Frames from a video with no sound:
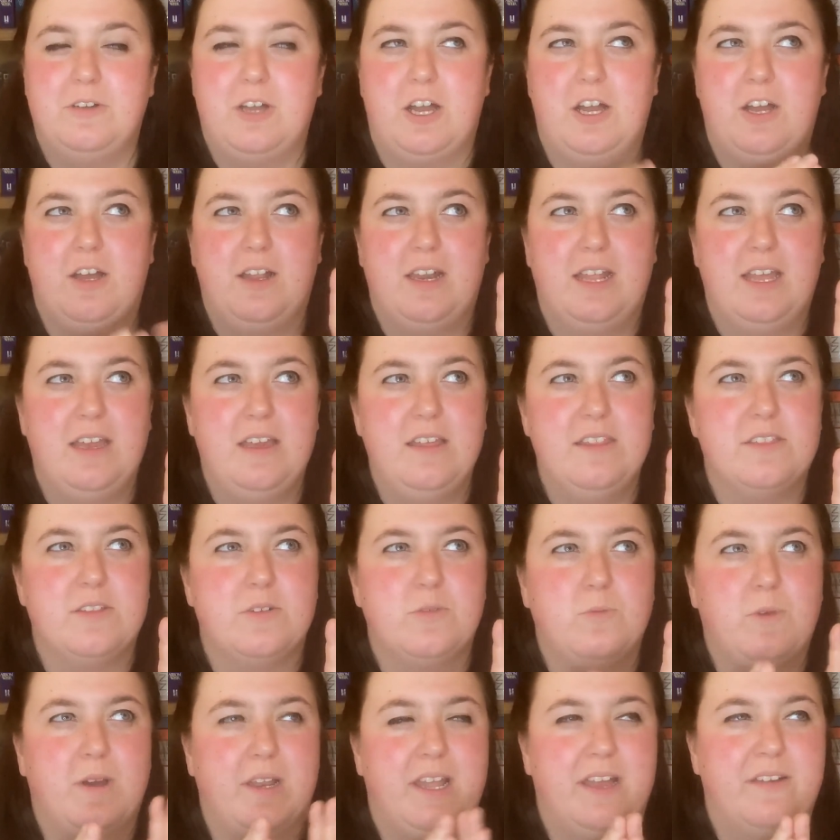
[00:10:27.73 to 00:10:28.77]
earlier
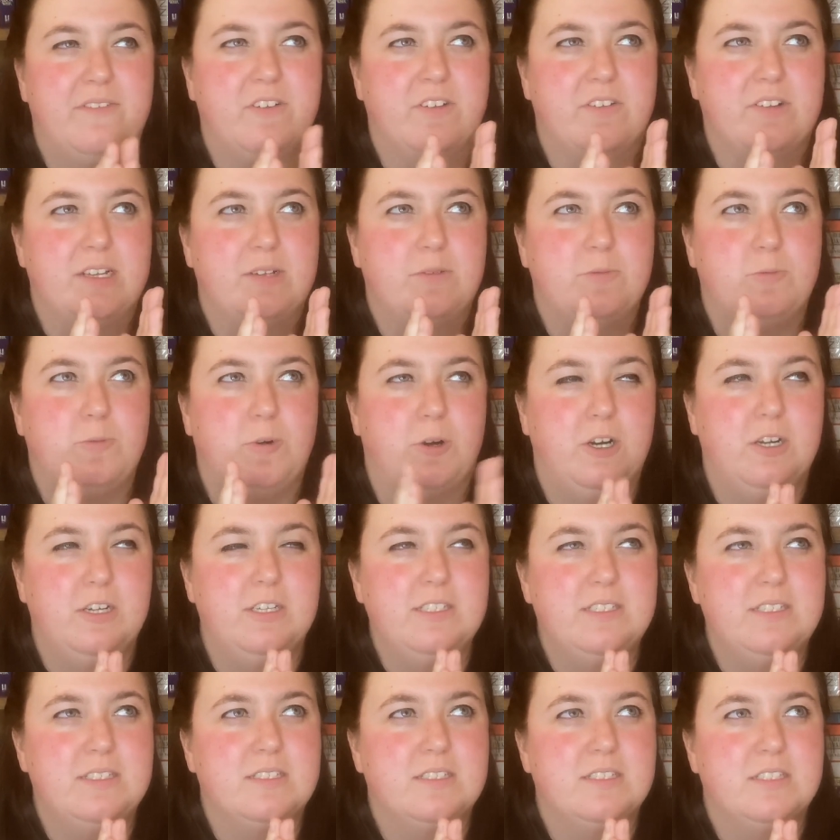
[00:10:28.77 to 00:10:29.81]
than whenever it
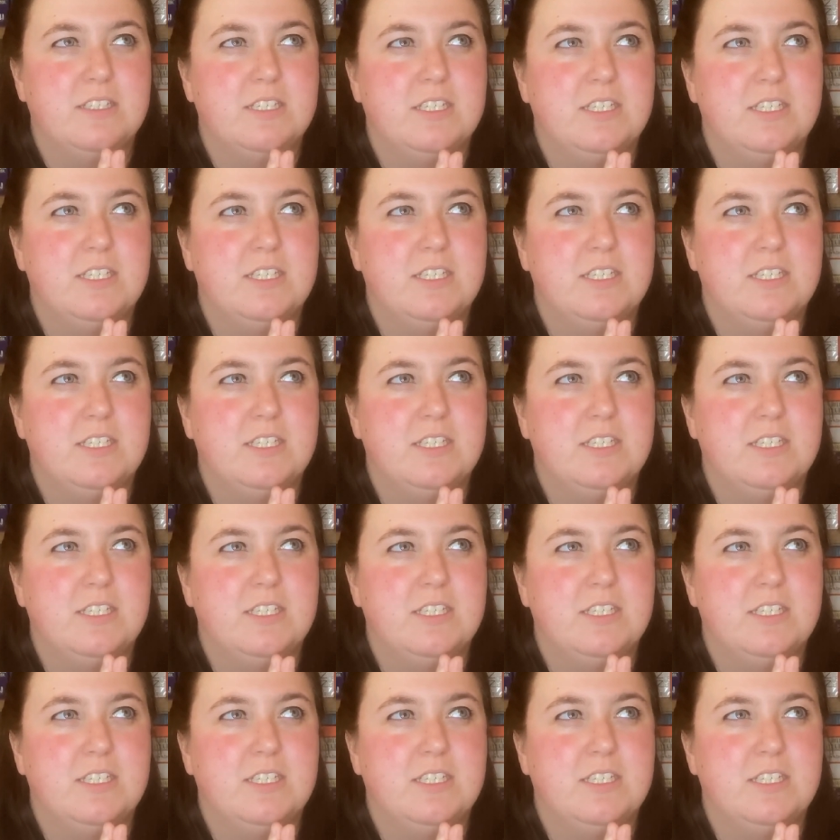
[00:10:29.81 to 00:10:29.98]
was.